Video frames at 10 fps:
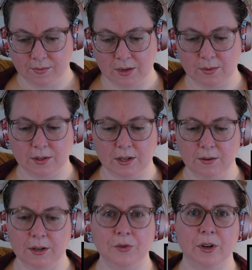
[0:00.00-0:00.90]
What's he
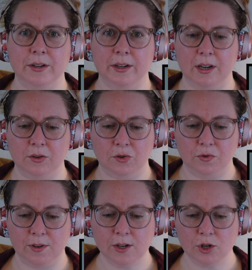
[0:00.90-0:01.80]
doing? Trying to catch
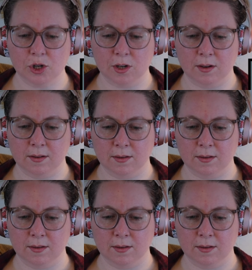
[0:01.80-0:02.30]
fish?